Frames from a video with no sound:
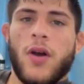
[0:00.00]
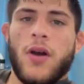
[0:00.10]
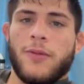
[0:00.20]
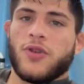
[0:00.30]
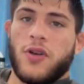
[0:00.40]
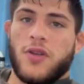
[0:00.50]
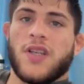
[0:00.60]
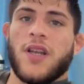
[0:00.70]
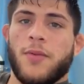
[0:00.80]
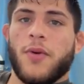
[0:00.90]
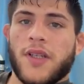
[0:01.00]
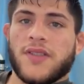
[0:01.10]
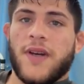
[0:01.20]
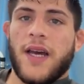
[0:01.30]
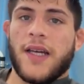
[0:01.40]
I'm trying to climb the ranks
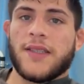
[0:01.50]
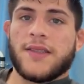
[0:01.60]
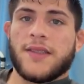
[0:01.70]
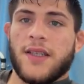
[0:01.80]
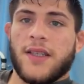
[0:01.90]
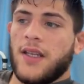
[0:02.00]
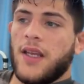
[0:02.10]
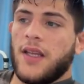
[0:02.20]
fast and